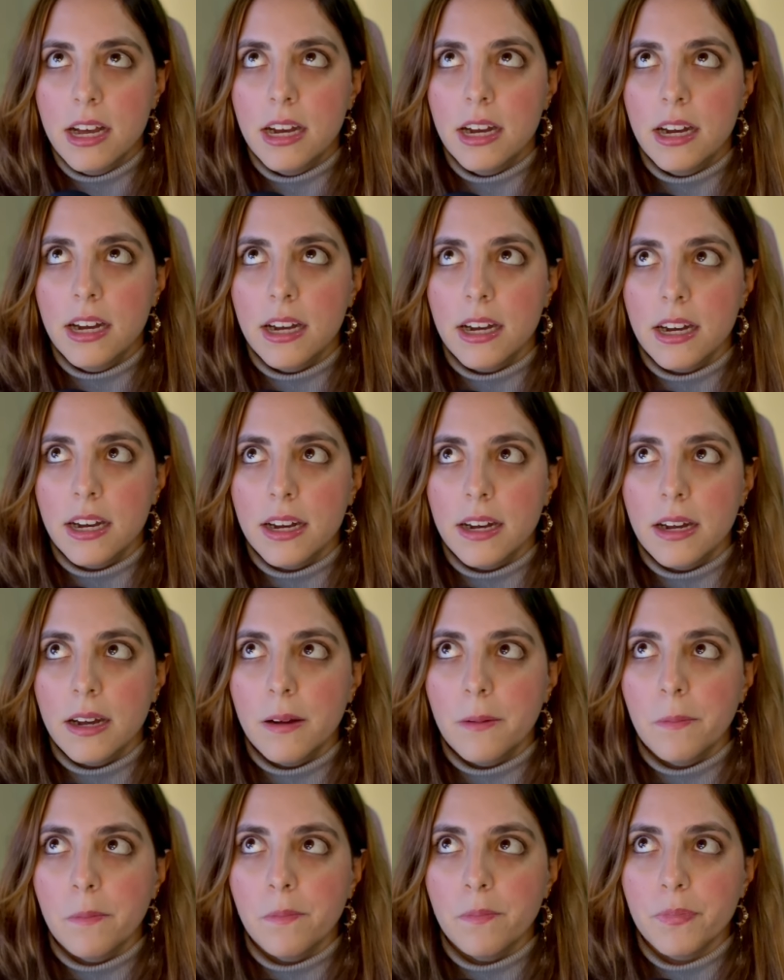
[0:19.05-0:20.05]

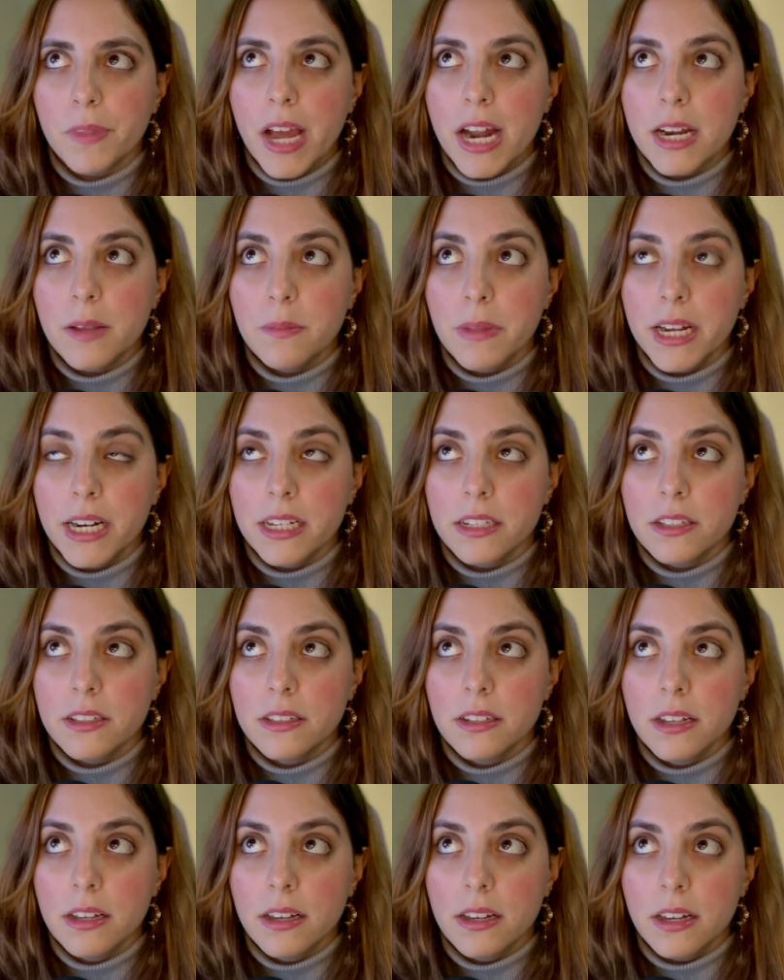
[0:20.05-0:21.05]
um,
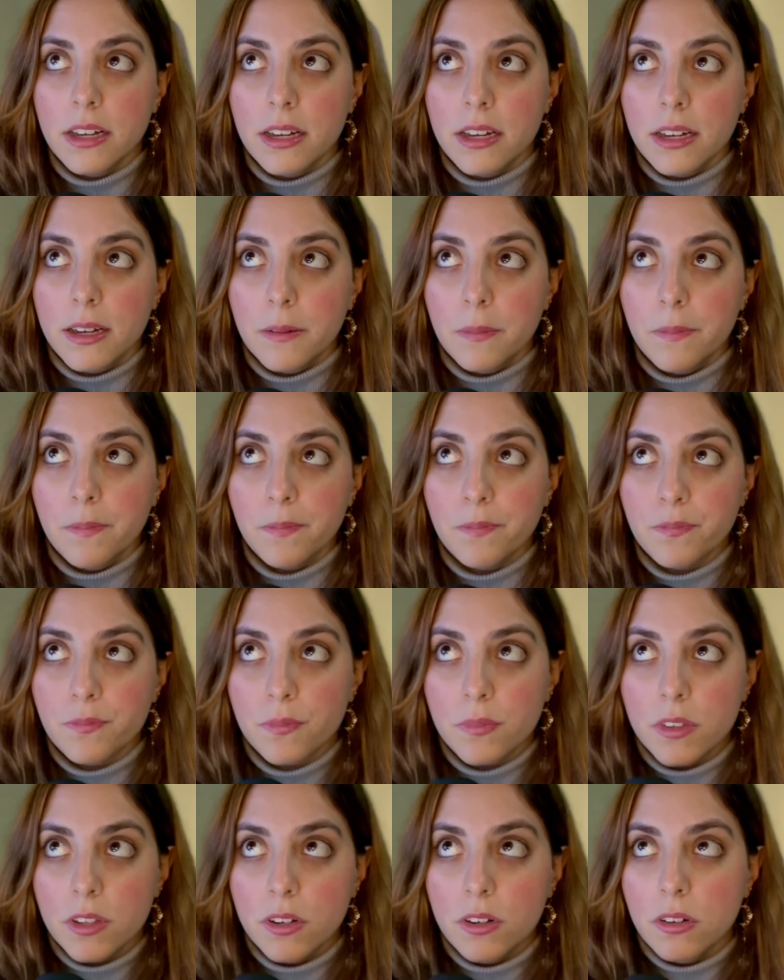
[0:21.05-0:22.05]
animated, um,
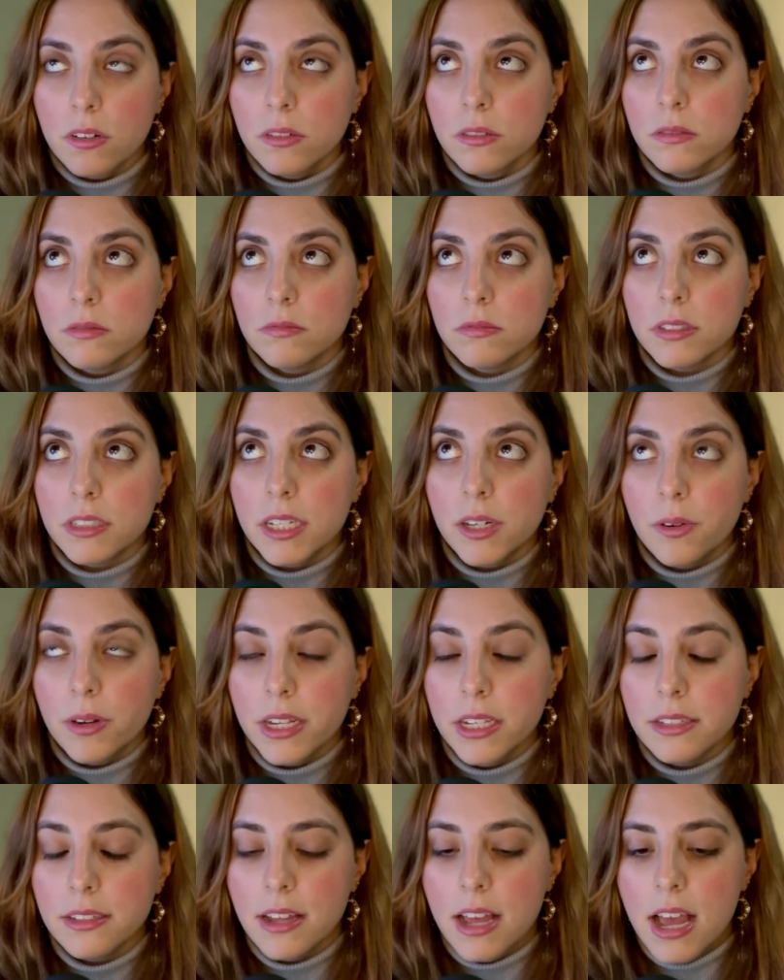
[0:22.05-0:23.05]
you know, series